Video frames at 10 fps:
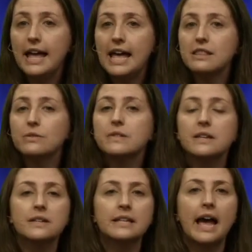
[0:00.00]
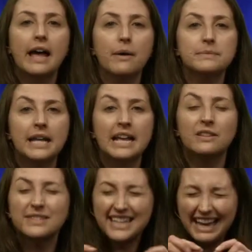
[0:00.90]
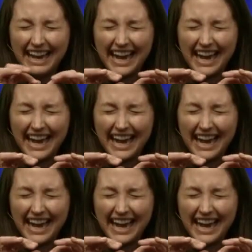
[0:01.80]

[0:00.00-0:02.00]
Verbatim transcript: And those gills help take those tiny